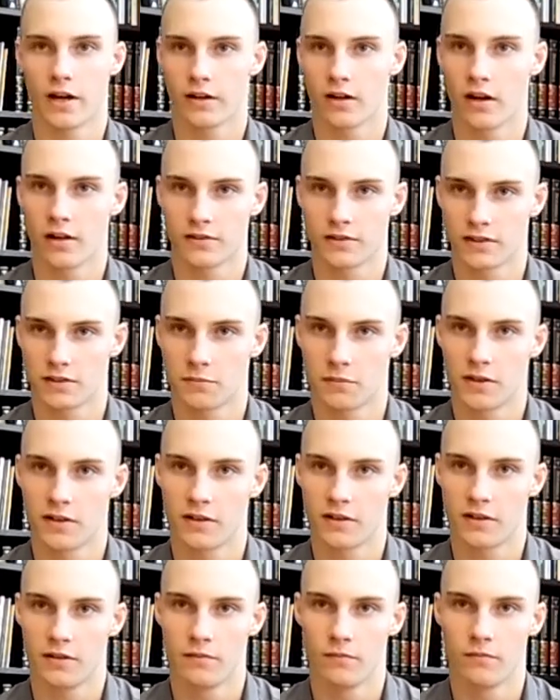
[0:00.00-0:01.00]
I got
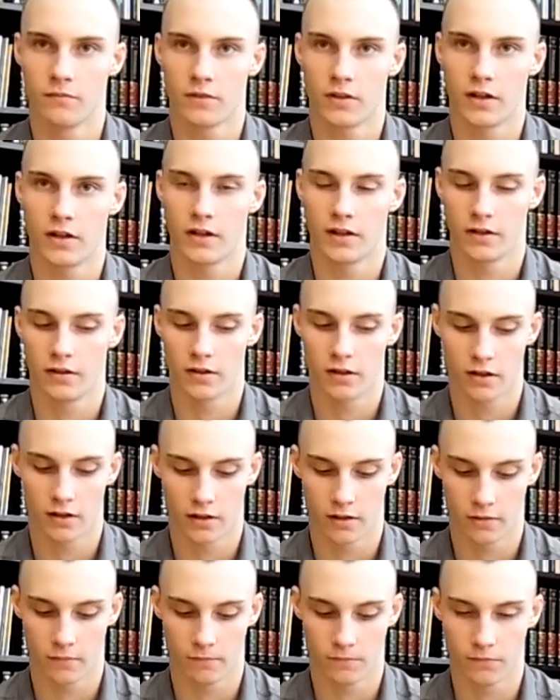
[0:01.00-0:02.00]
suspended, and
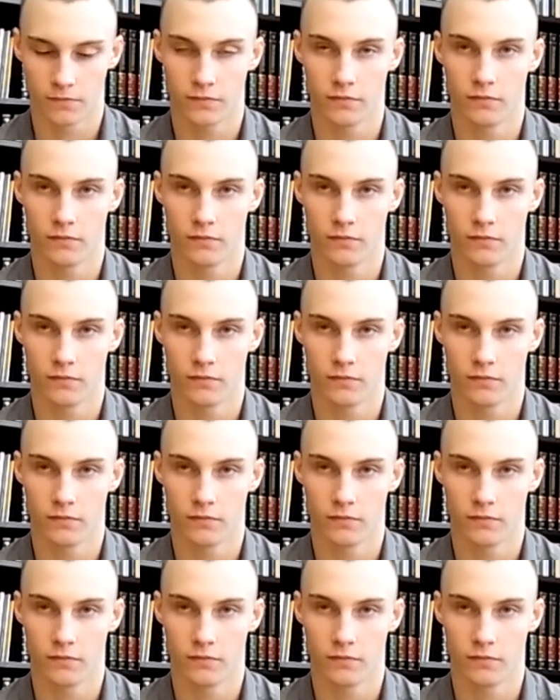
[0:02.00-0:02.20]
uh,